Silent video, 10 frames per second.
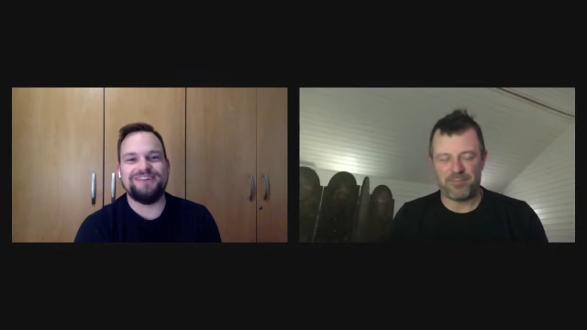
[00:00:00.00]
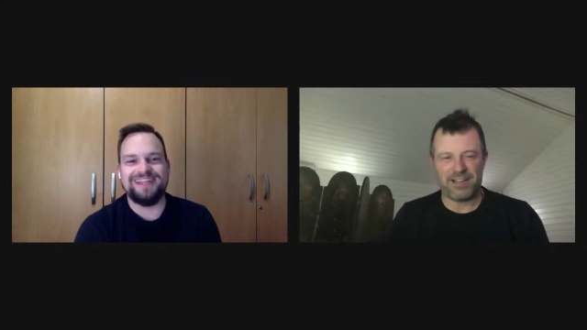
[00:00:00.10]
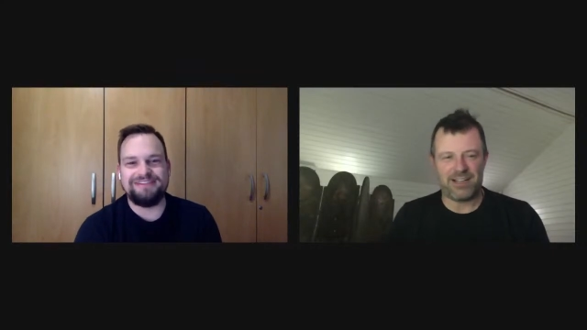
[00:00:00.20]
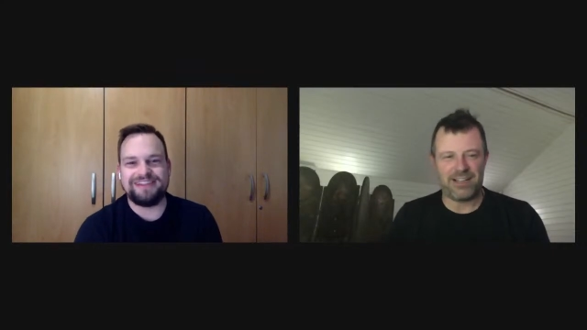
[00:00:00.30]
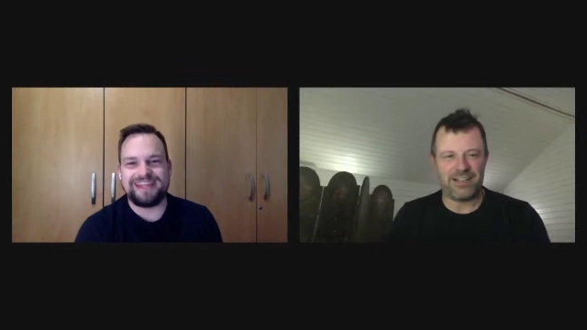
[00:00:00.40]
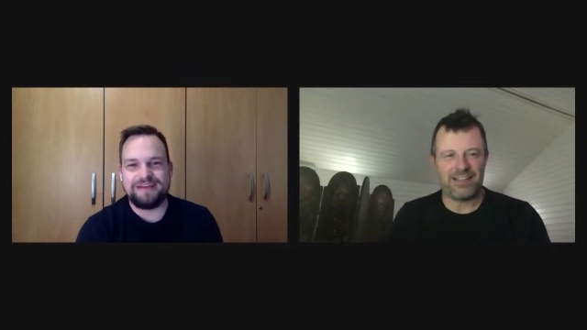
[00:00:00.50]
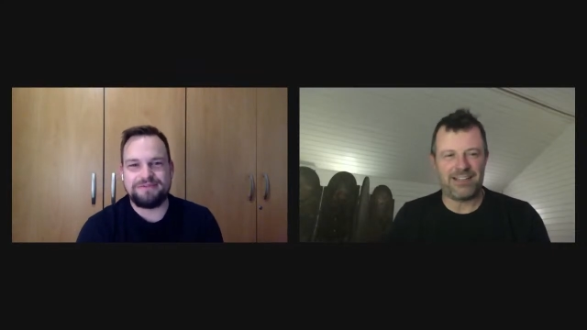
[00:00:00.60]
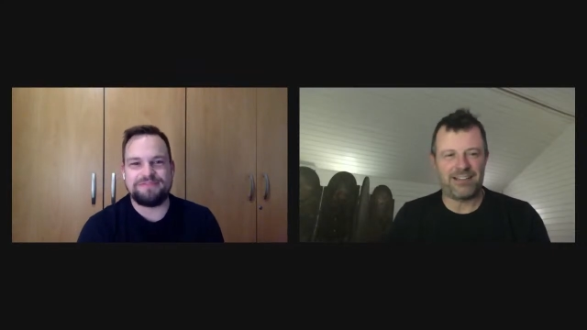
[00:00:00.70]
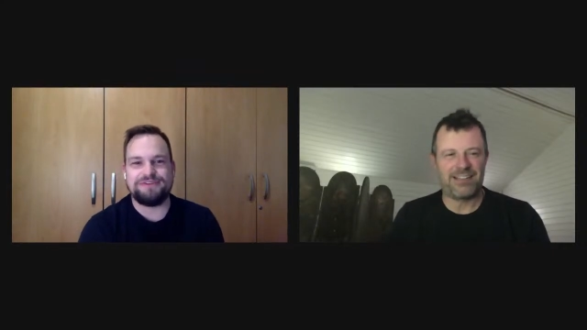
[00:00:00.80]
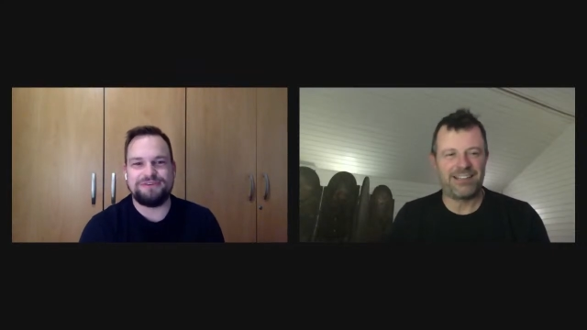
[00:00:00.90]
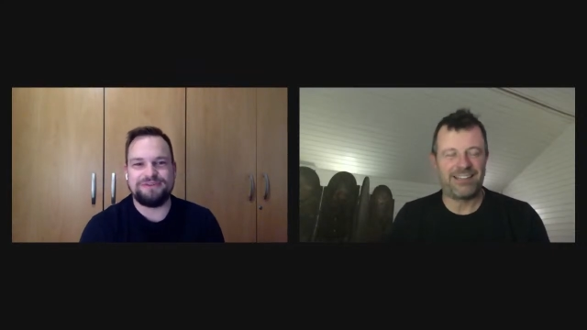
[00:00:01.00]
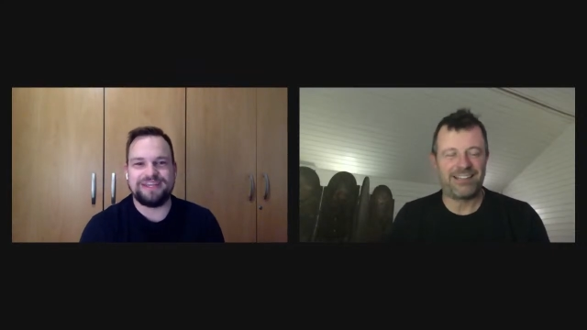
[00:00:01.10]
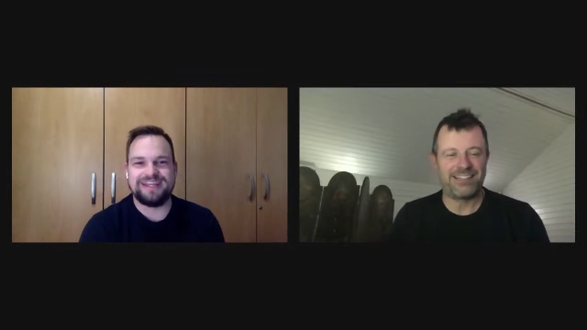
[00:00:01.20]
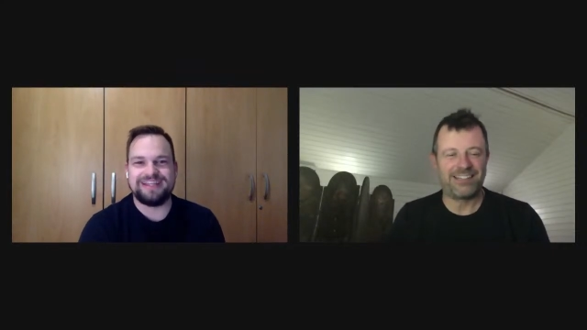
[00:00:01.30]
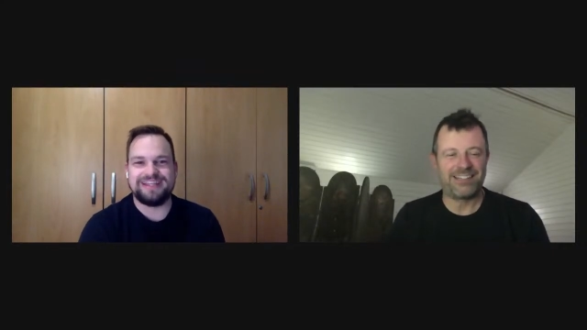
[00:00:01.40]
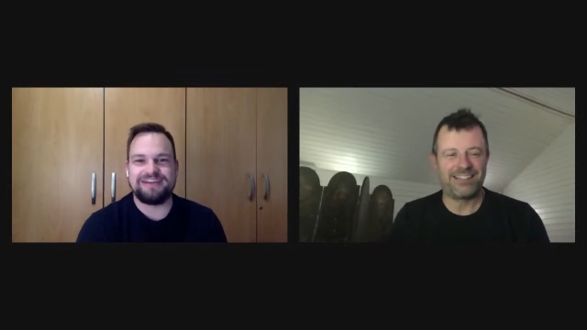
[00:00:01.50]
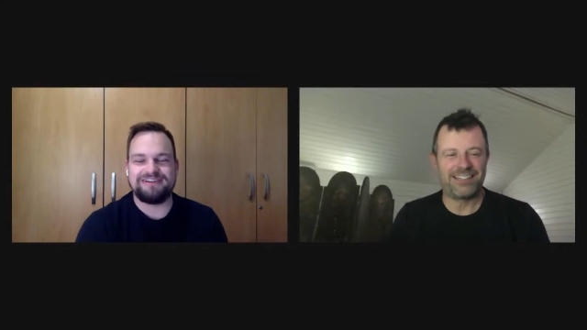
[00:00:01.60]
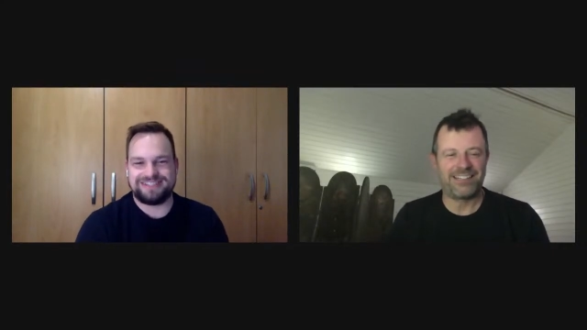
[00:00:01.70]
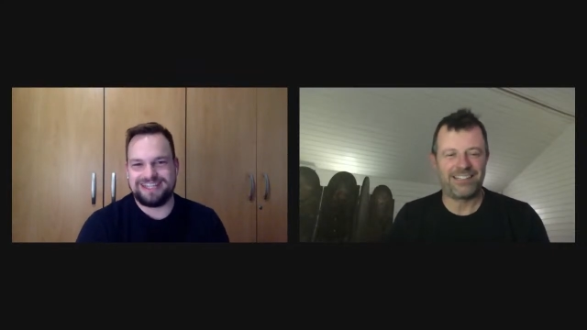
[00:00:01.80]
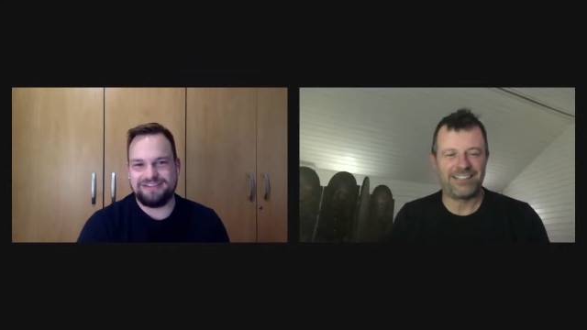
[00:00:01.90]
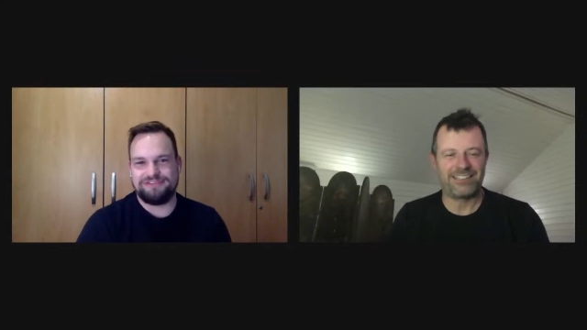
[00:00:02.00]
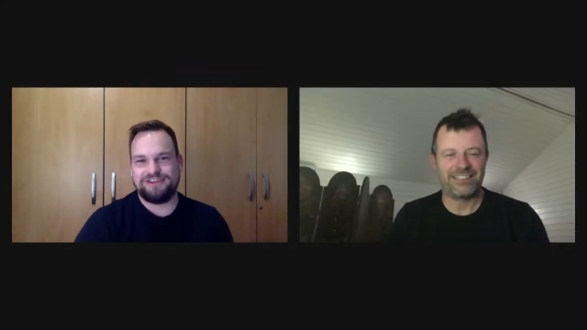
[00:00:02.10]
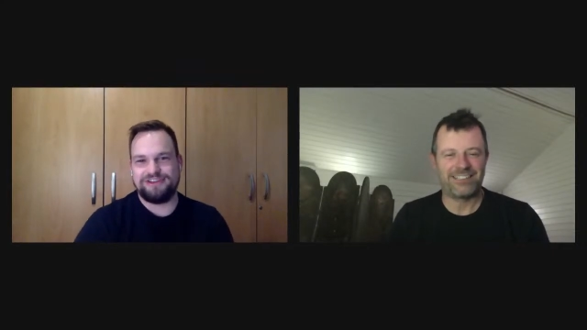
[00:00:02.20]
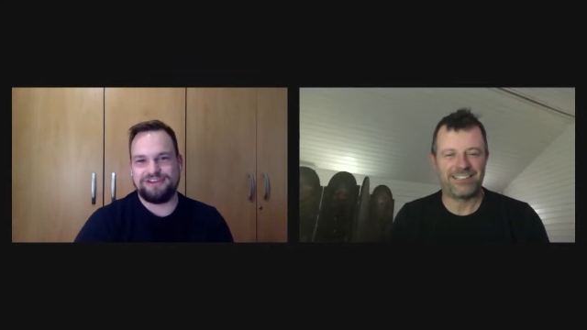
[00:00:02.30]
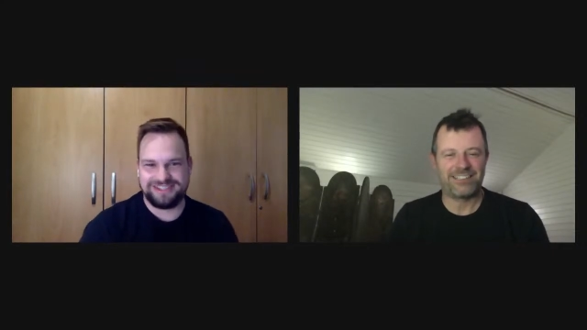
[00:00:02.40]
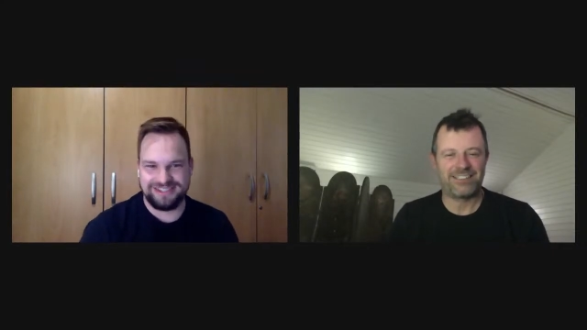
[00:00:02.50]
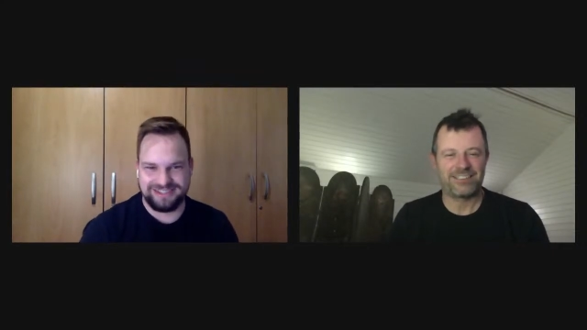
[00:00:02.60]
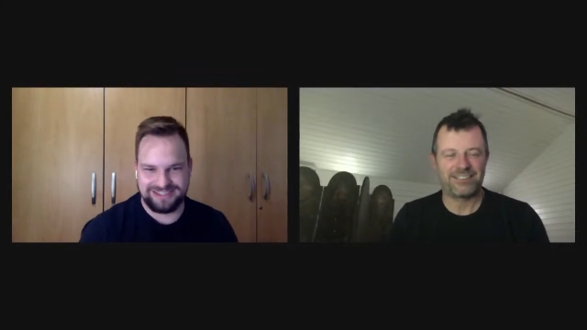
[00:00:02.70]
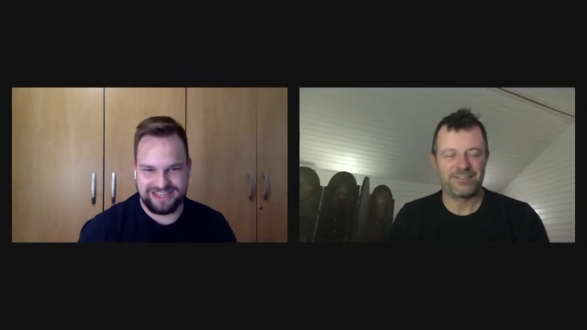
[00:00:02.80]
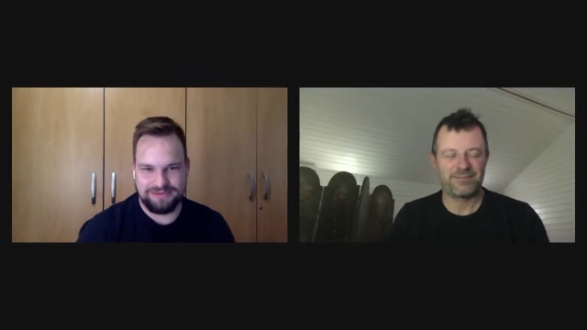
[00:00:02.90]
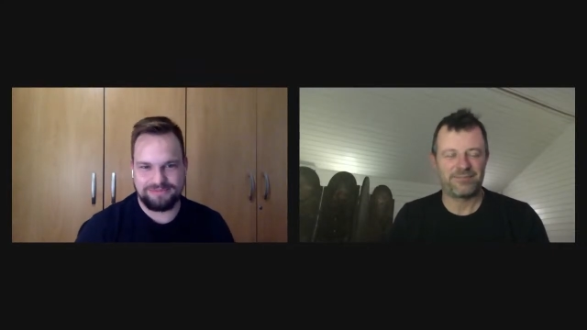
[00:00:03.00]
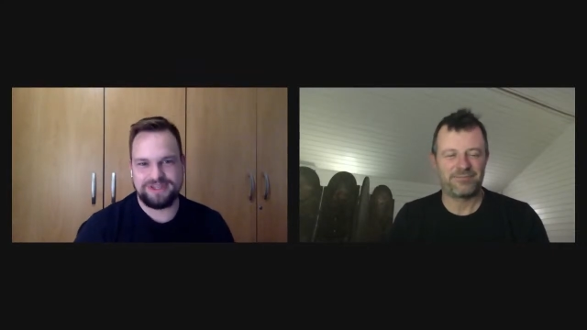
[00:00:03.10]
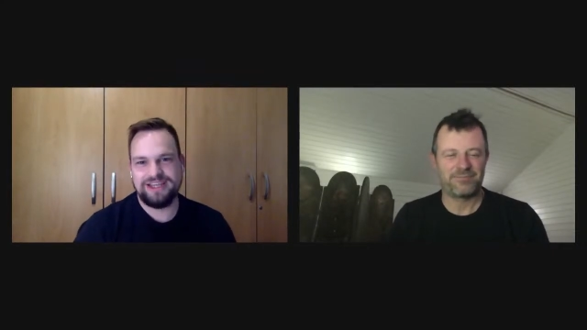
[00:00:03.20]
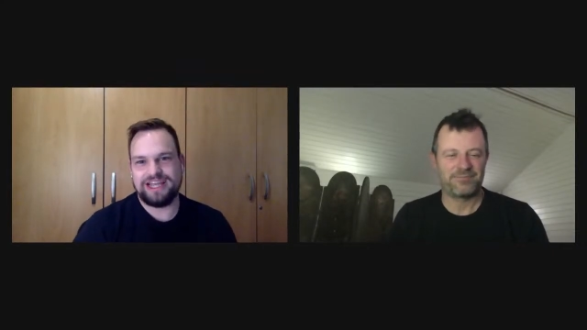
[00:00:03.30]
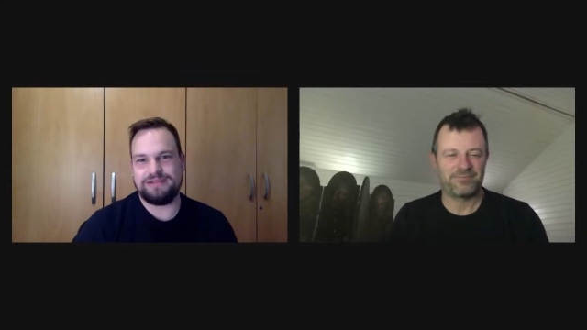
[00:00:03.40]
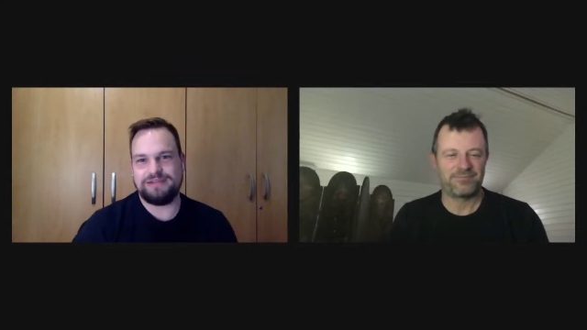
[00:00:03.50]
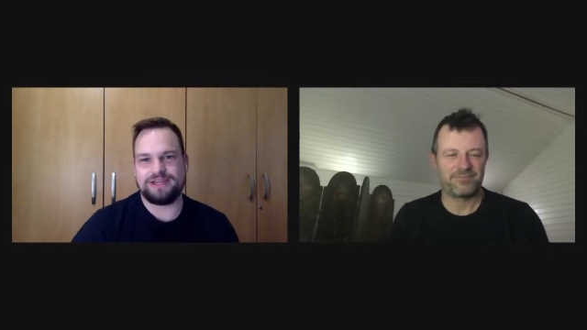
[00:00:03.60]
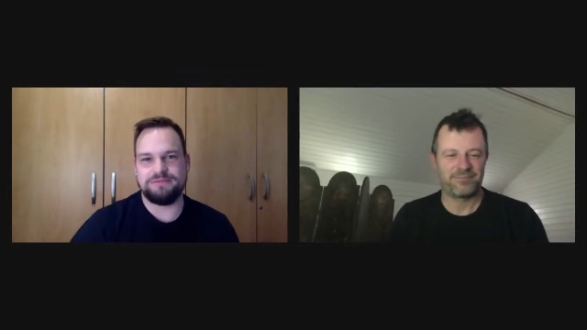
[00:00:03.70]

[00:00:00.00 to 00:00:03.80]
Speaker 1: we'll leave it there before we uh, digress any further into this dip and it